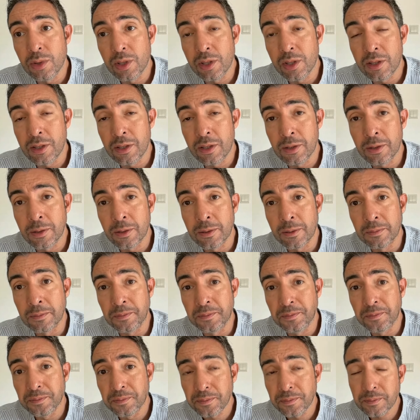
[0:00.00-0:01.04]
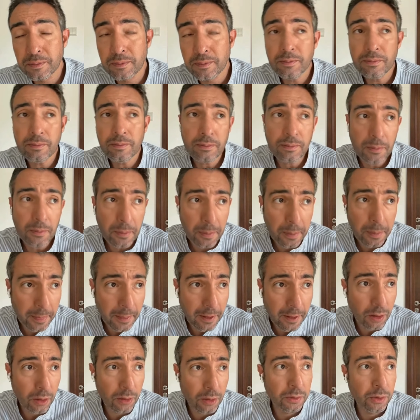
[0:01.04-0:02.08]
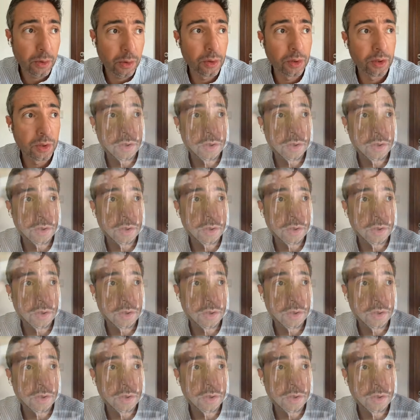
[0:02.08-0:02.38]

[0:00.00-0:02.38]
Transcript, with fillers: and um, of course